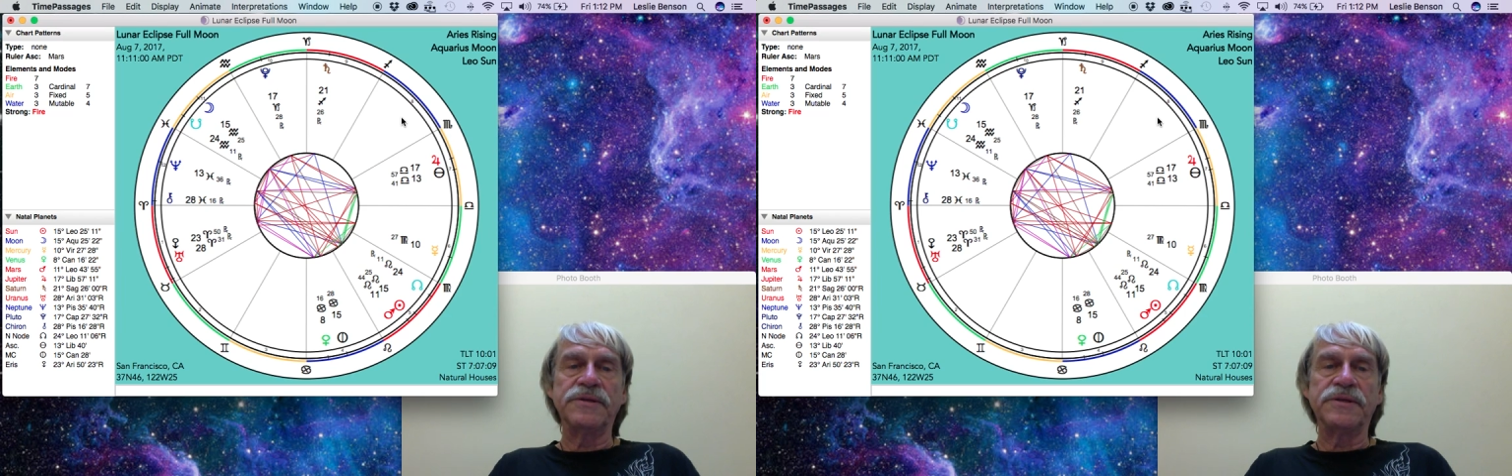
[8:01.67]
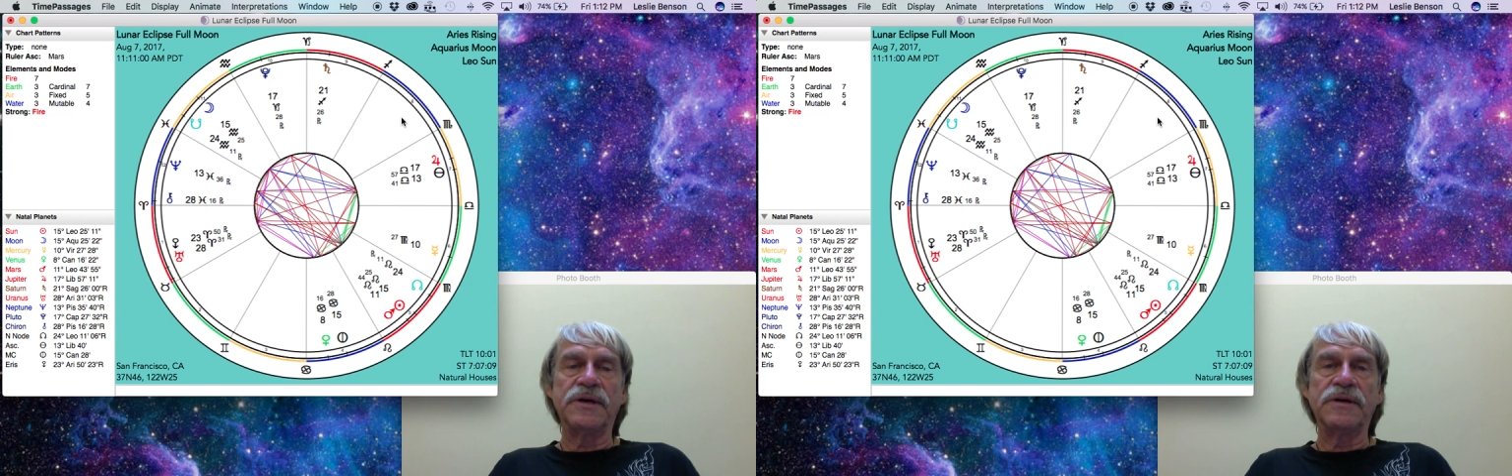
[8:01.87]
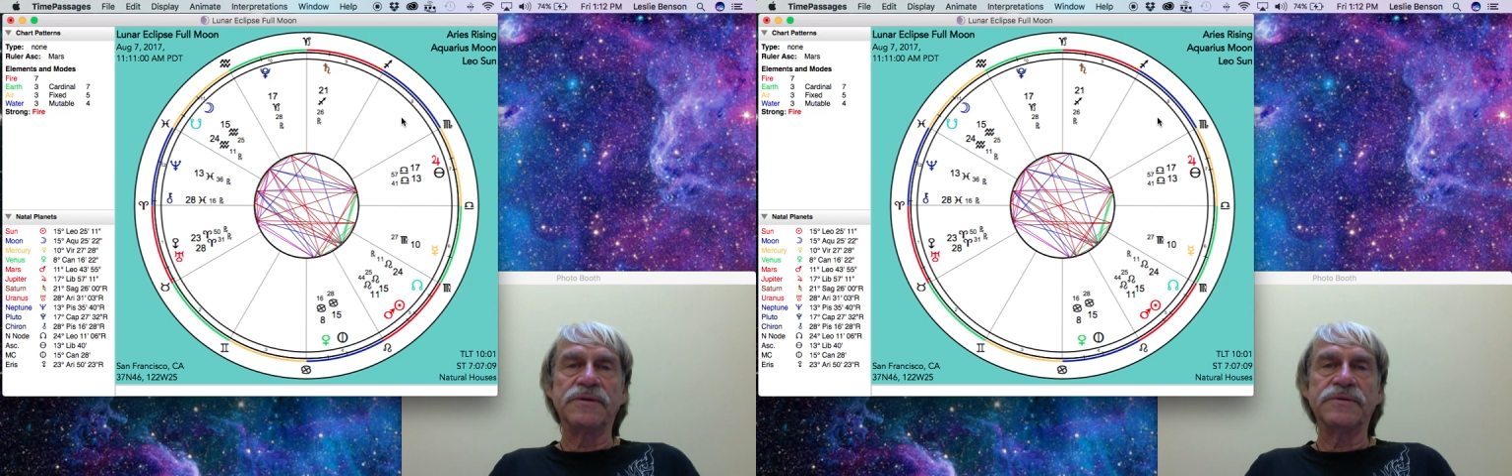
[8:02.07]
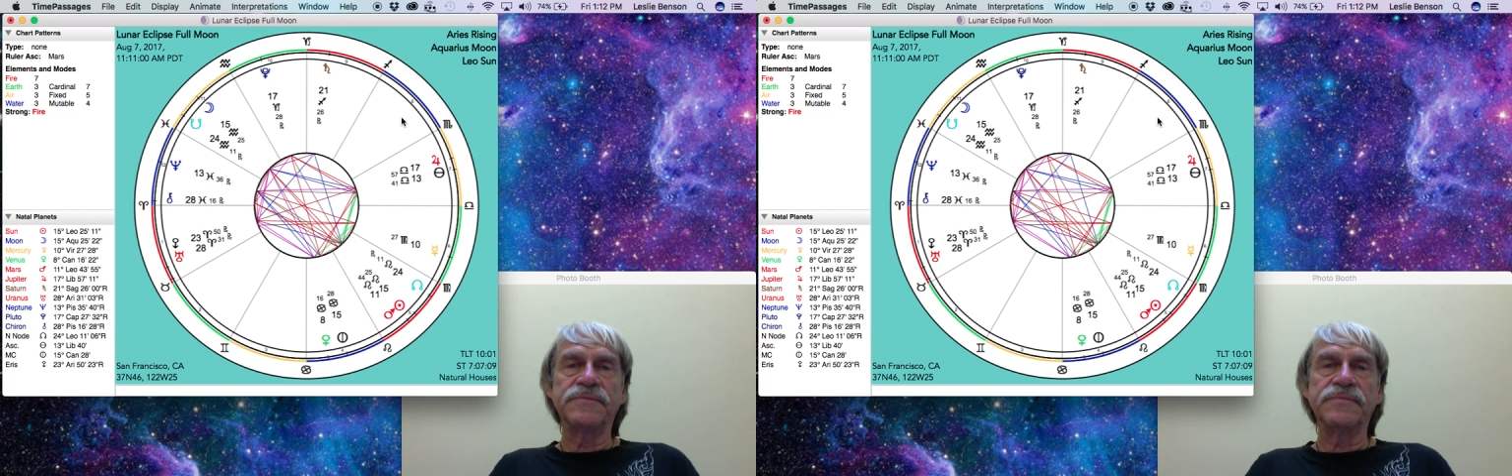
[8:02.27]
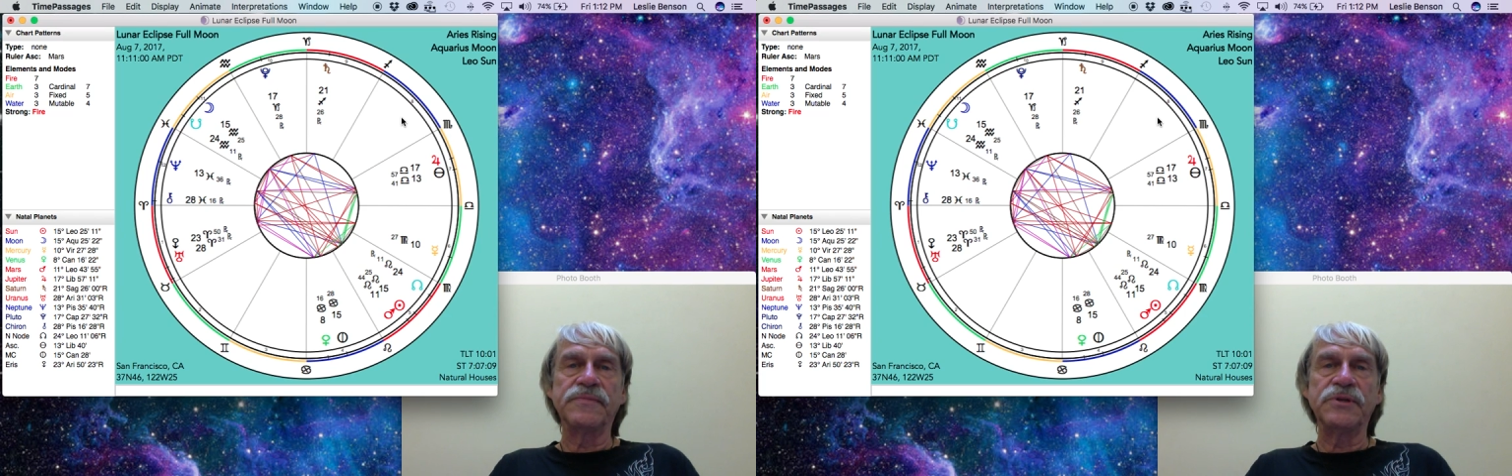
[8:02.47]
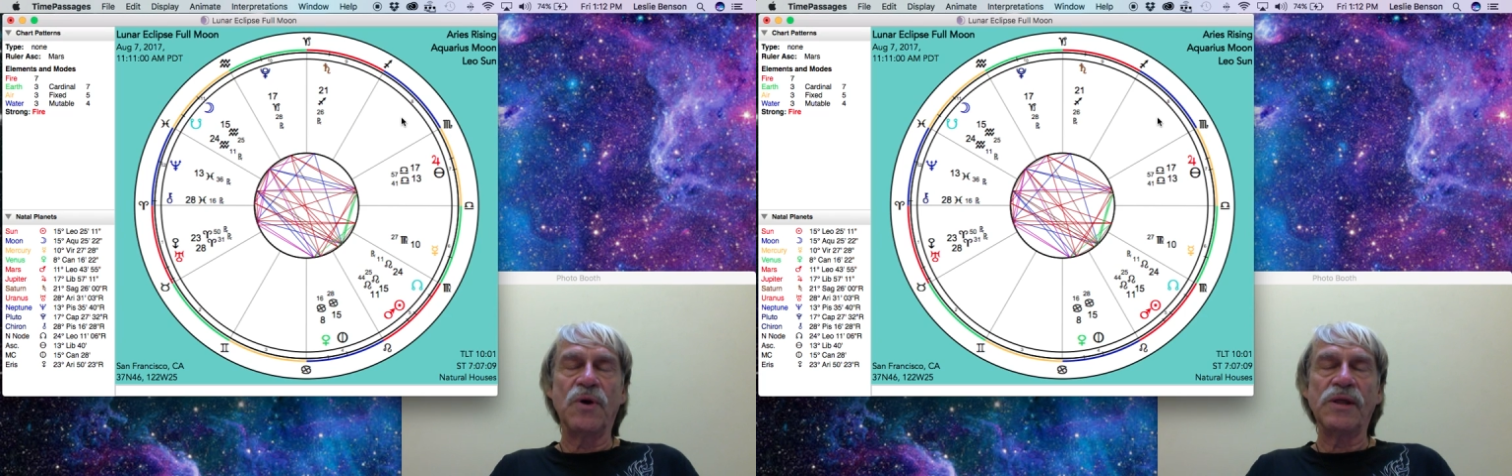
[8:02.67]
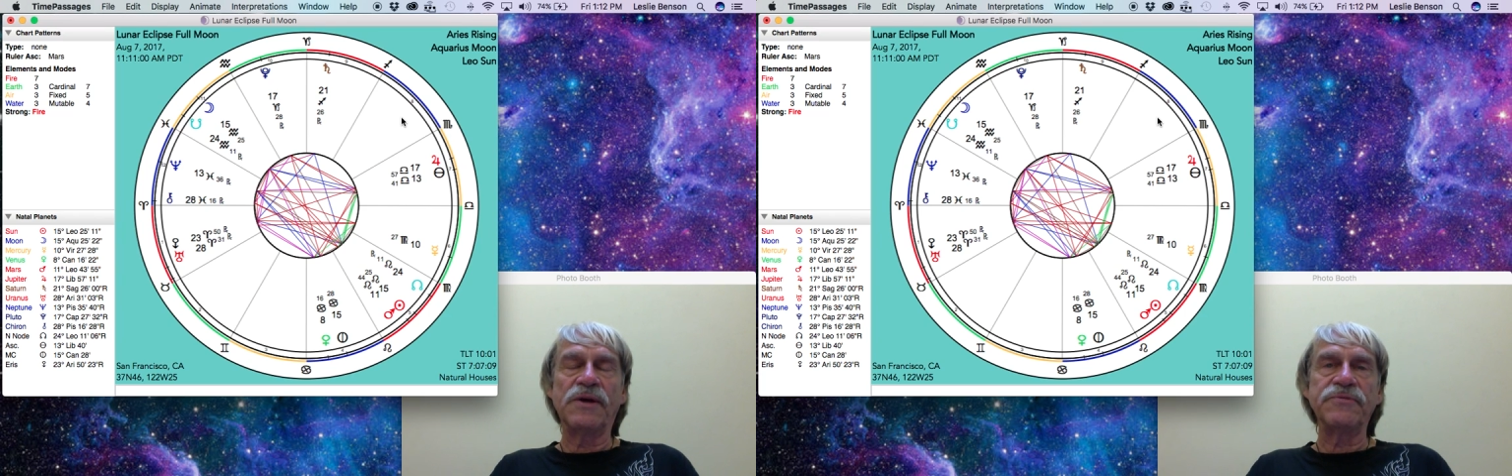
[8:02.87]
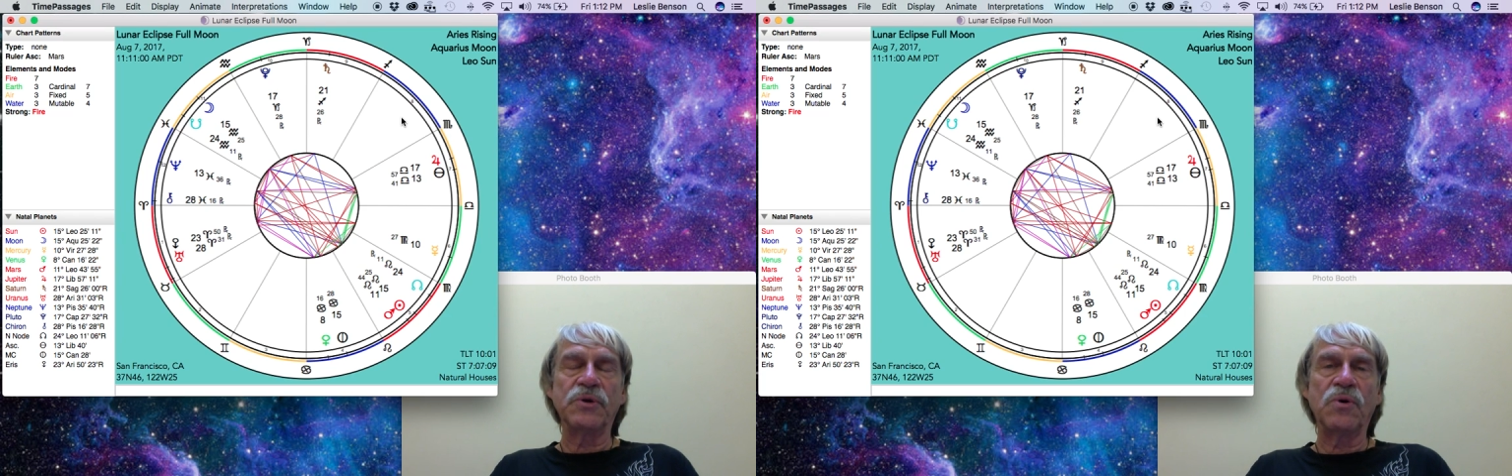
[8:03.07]
I
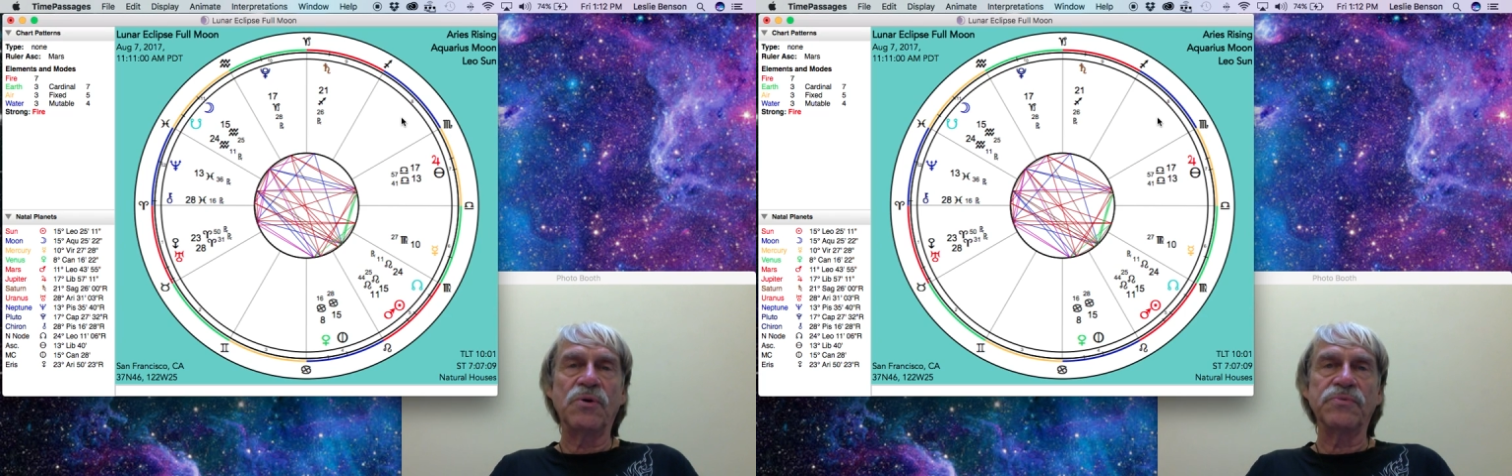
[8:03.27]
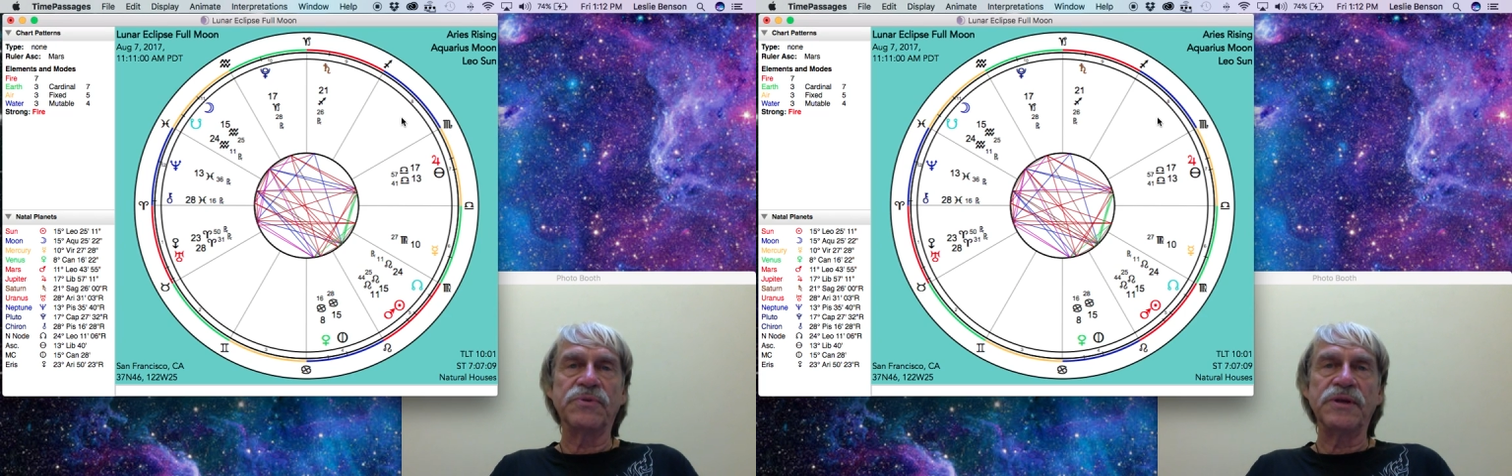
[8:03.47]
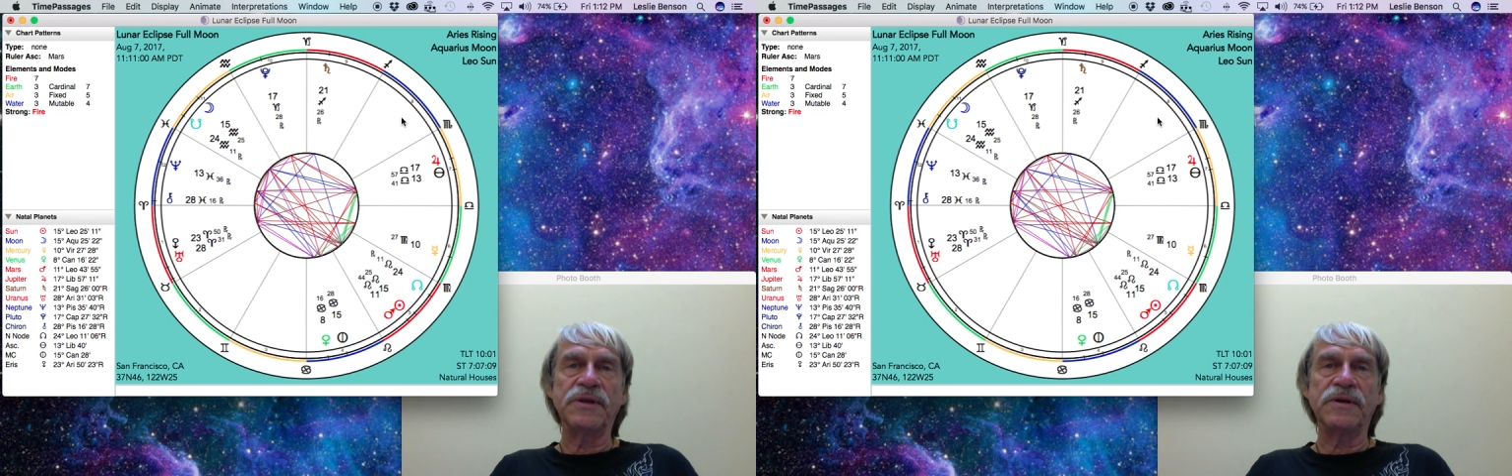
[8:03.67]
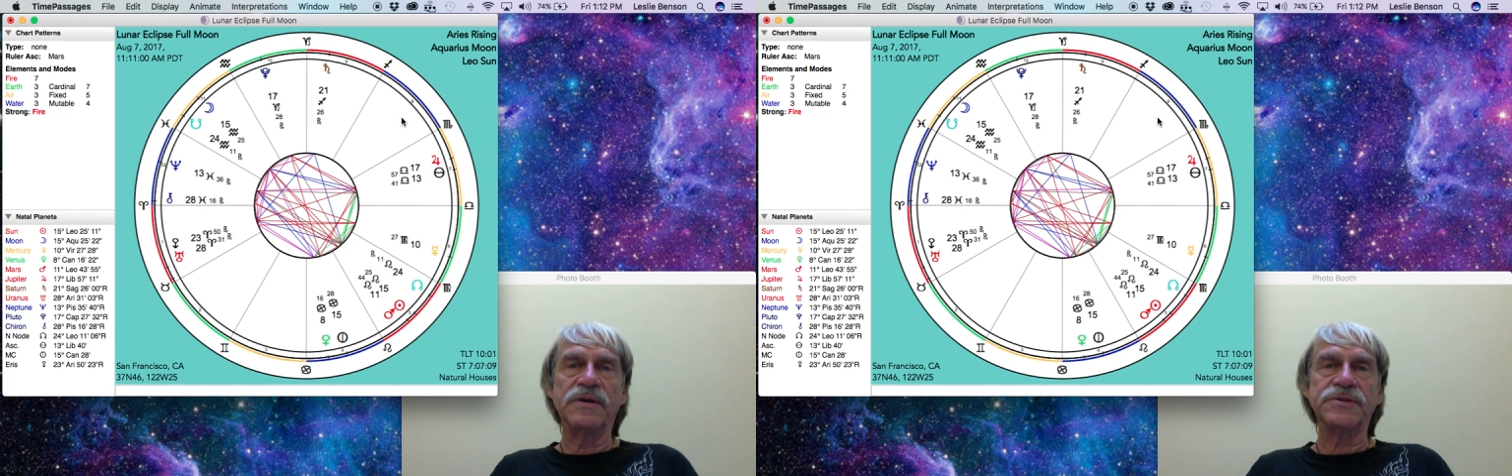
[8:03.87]
love to quote the